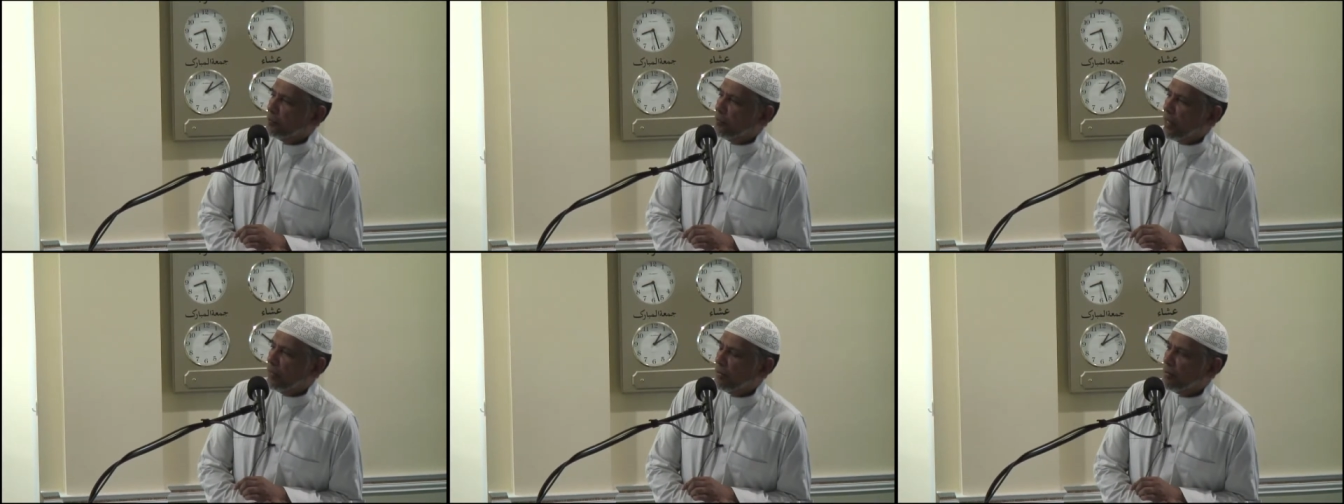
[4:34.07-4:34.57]

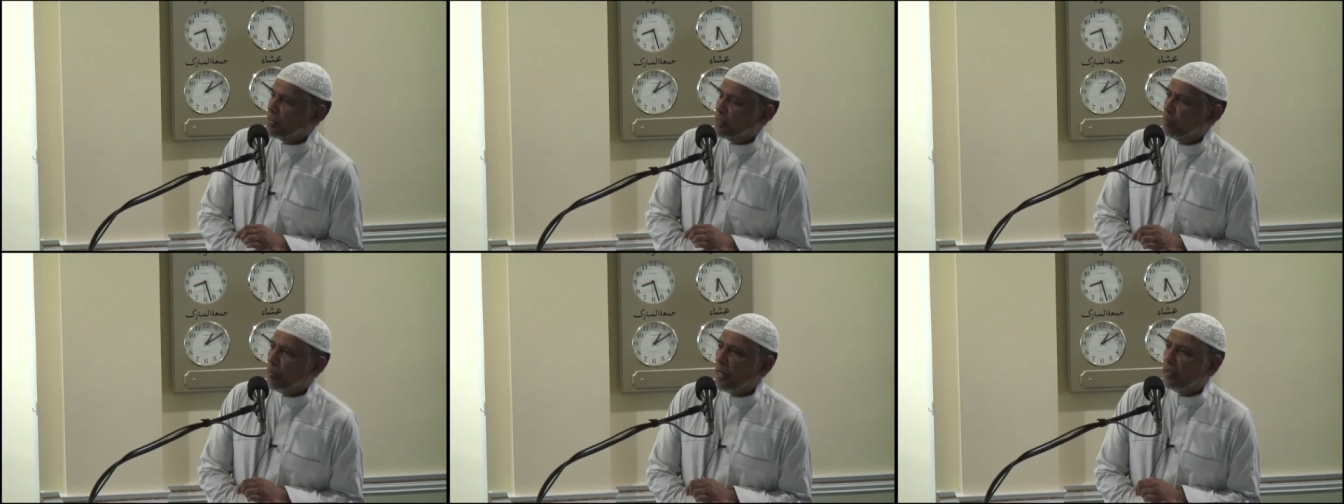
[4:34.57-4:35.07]
brothers
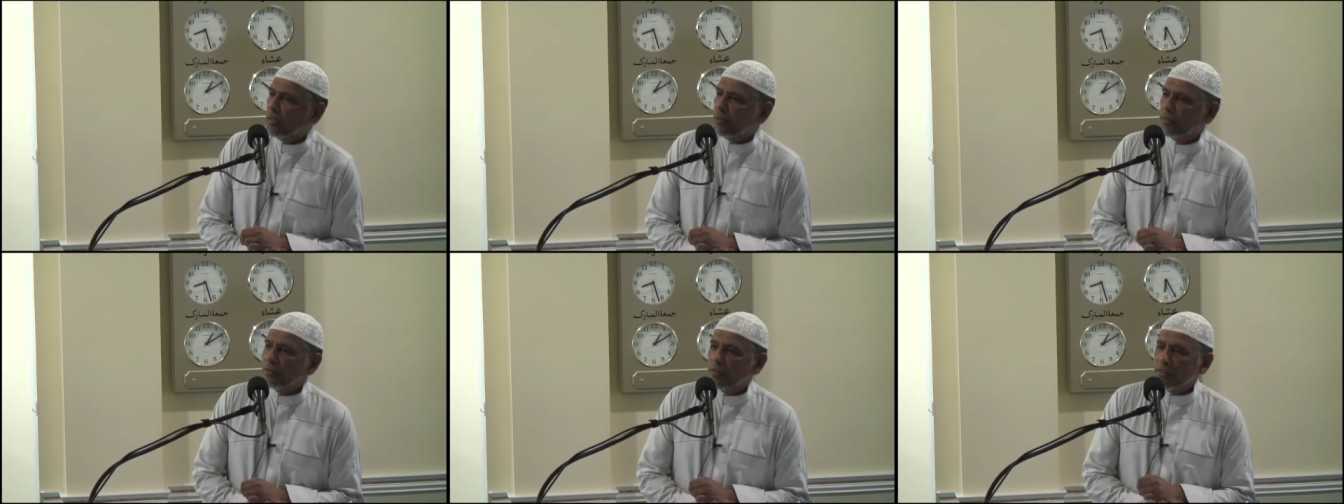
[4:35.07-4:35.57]
and my
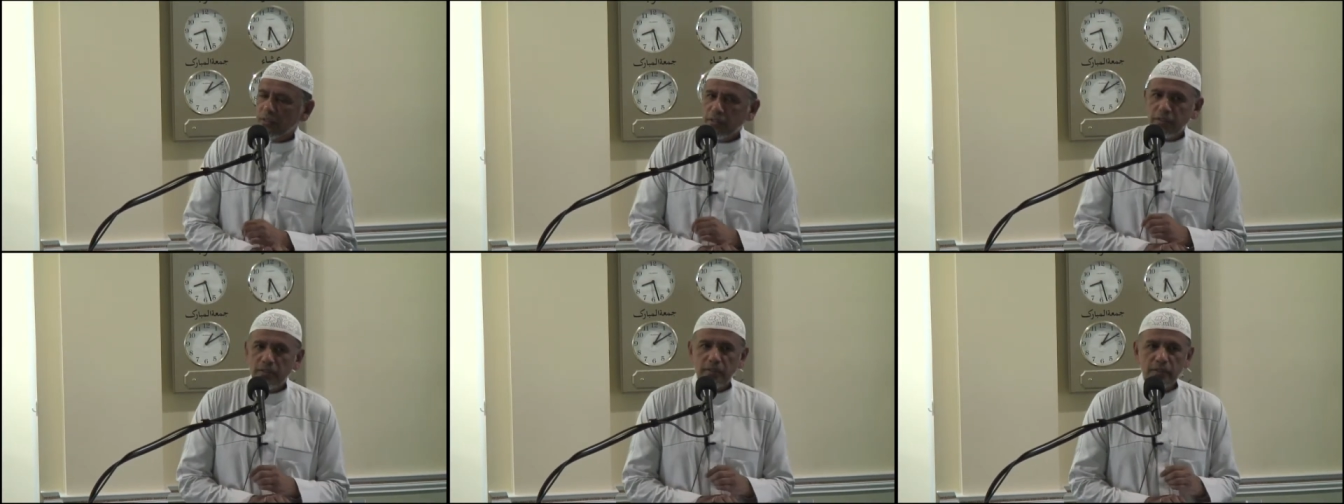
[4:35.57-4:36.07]
dear
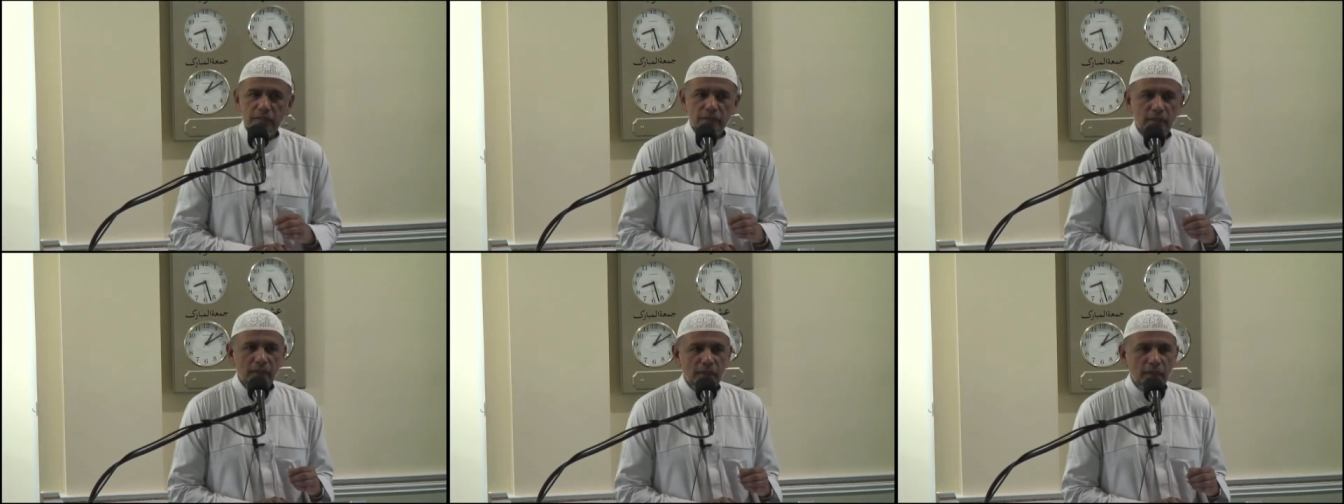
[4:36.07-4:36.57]
sisters,
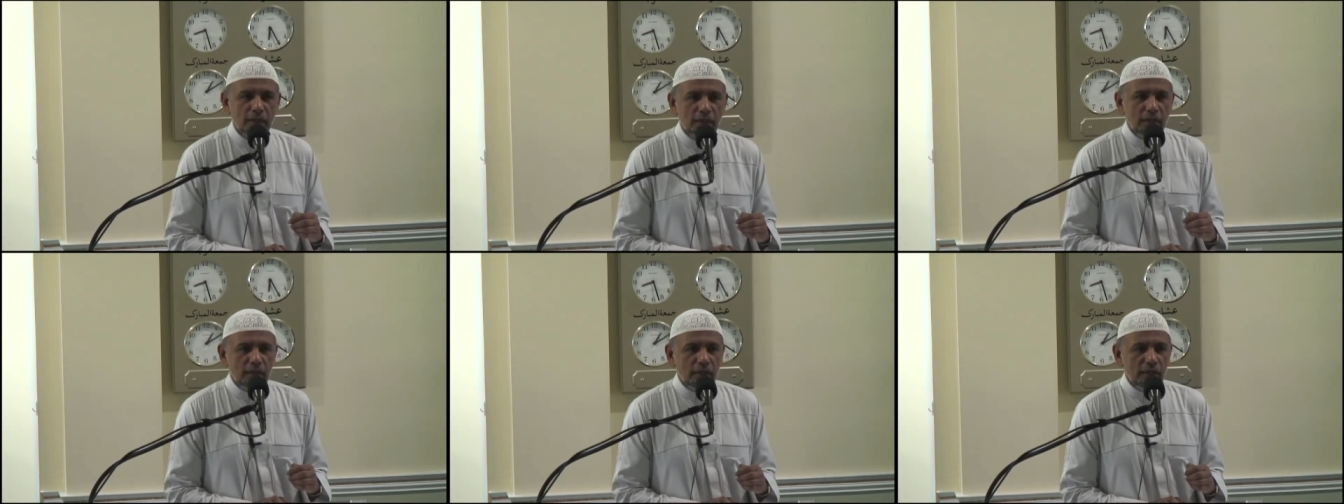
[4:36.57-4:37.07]

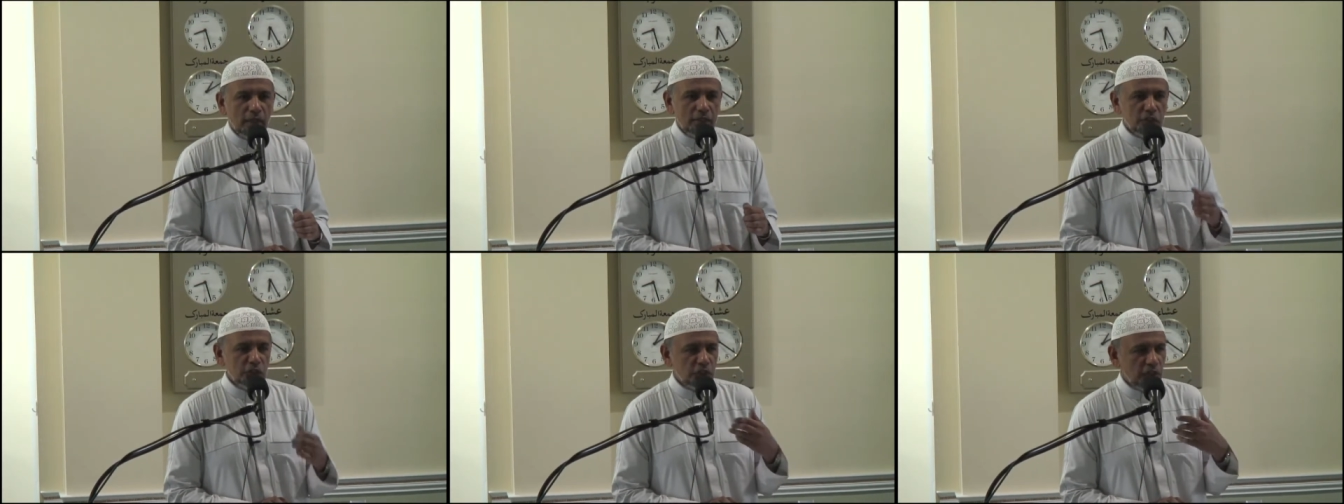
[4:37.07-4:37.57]

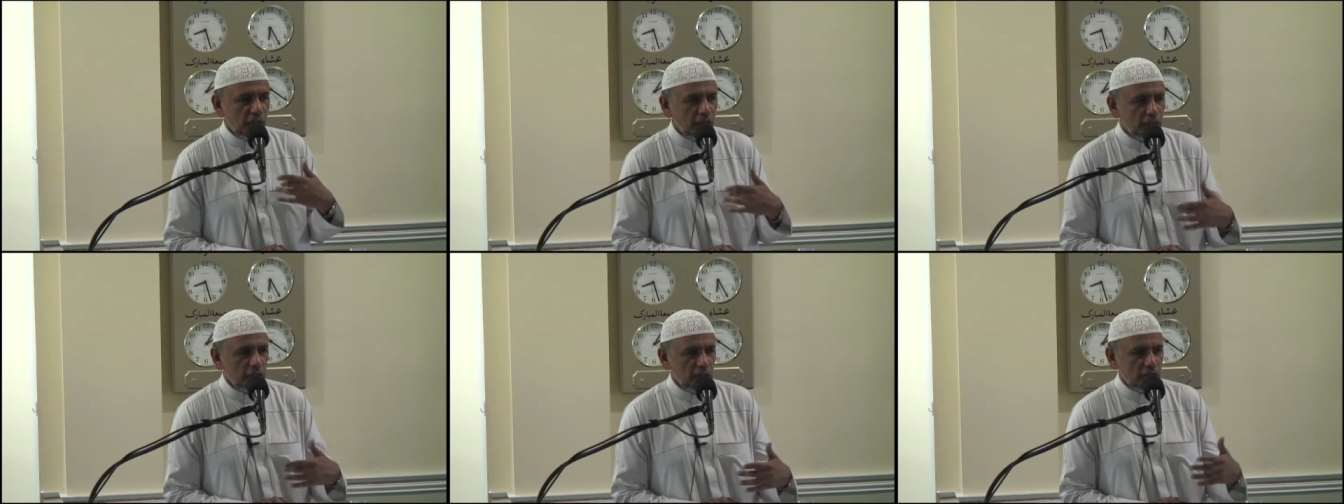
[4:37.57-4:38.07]
that
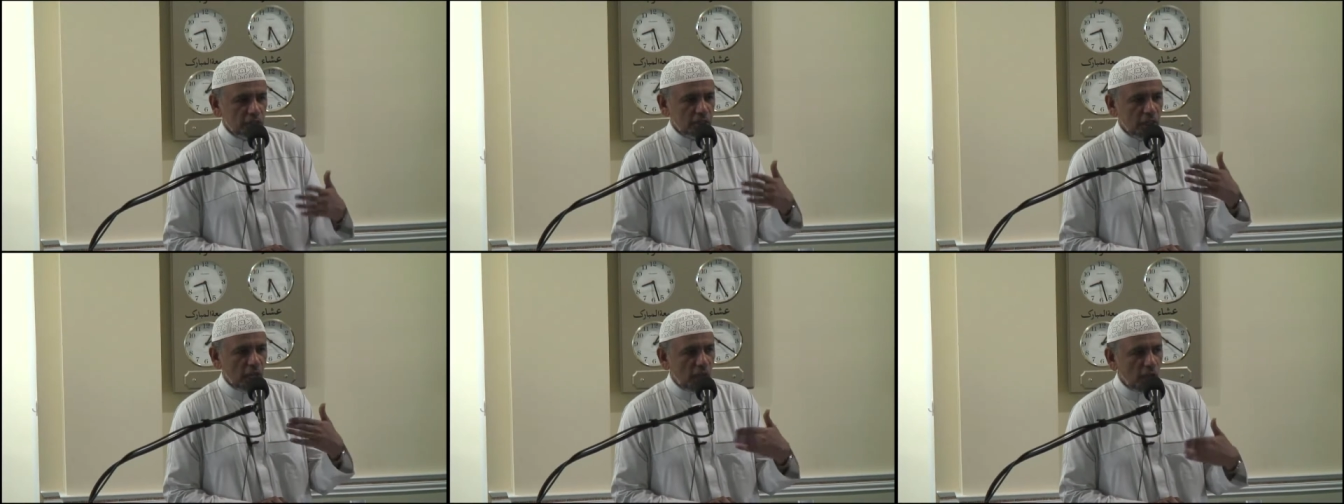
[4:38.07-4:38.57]
changes
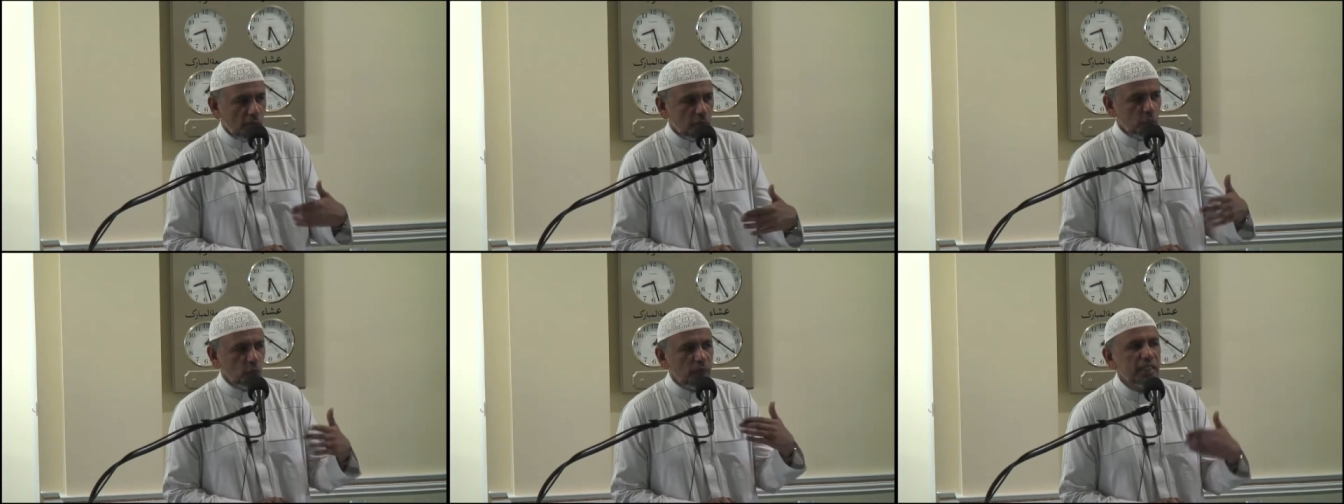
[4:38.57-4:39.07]

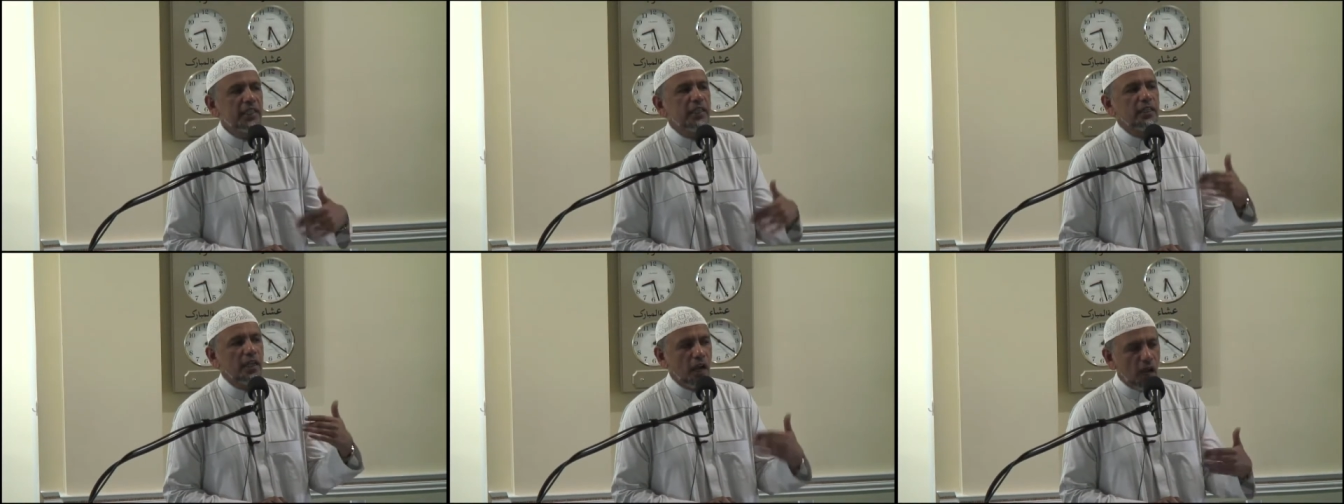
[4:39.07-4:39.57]
come
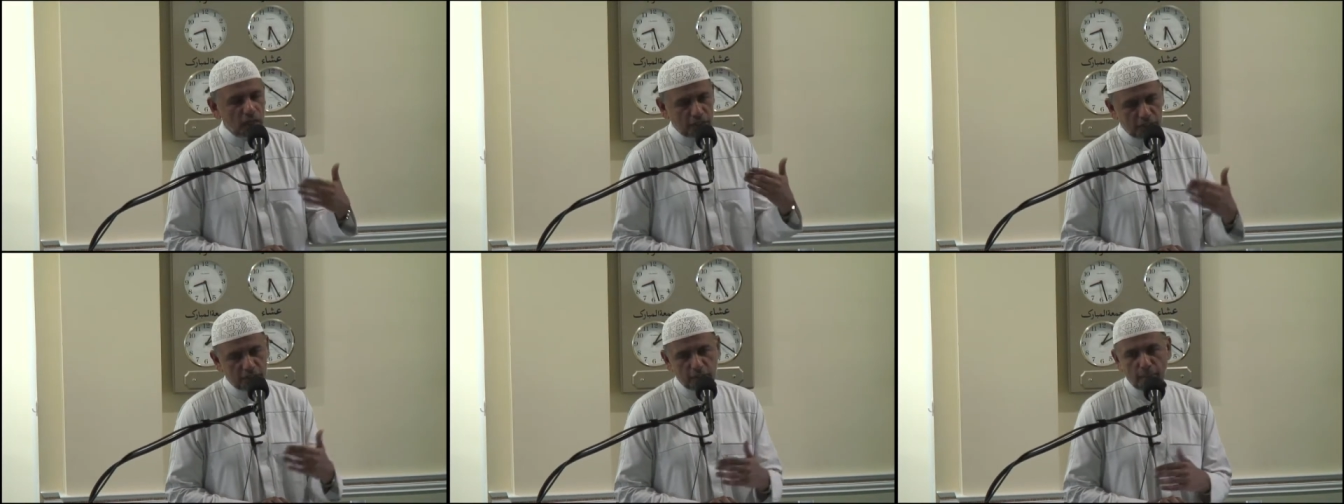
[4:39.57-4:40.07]
within
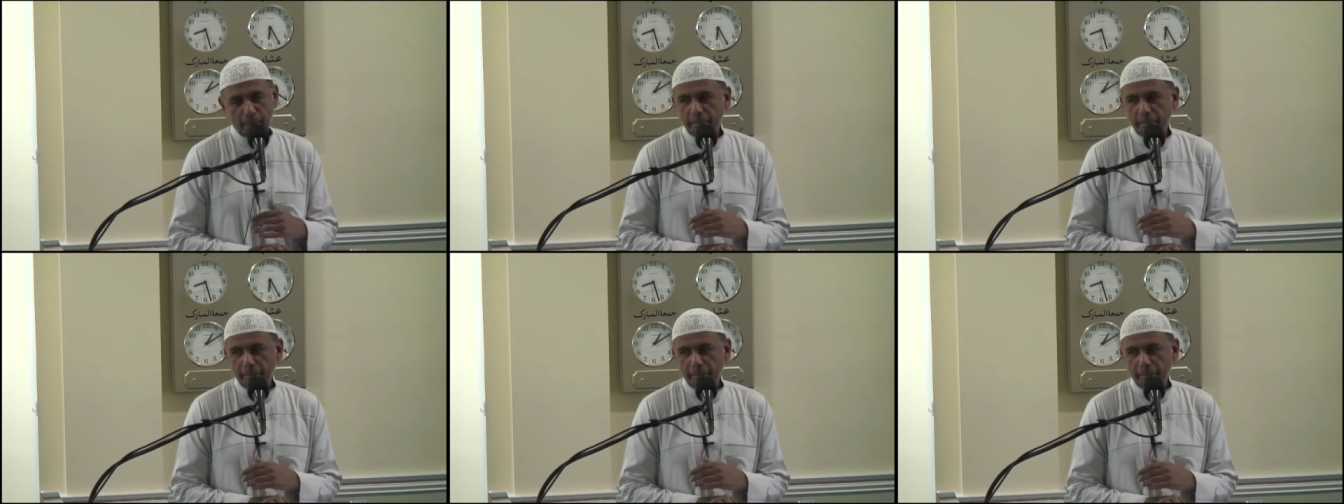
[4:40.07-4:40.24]
us.